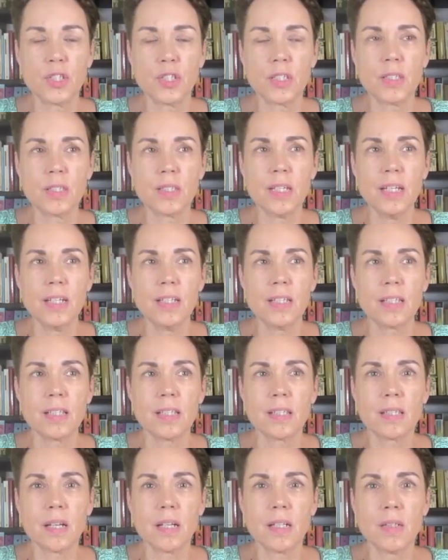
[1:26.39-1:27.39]
This
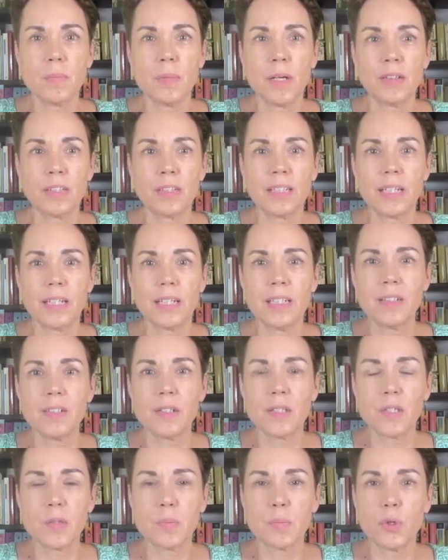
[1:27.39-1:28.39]
is all about getting to
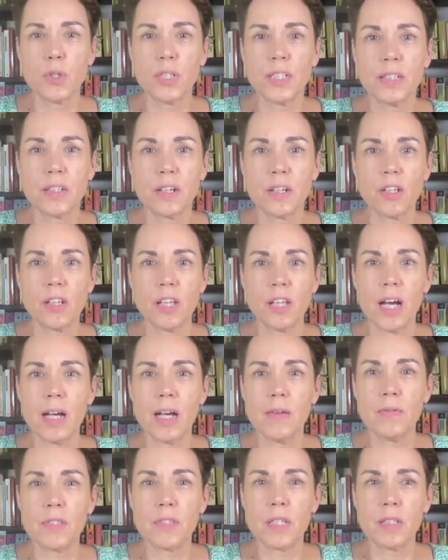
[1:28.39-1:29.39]
this point in our
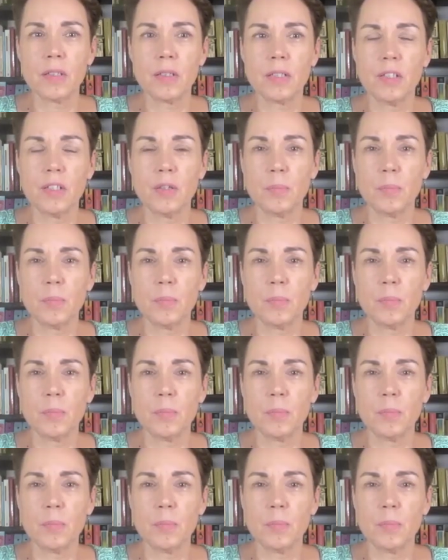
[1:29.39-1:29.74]
lives and,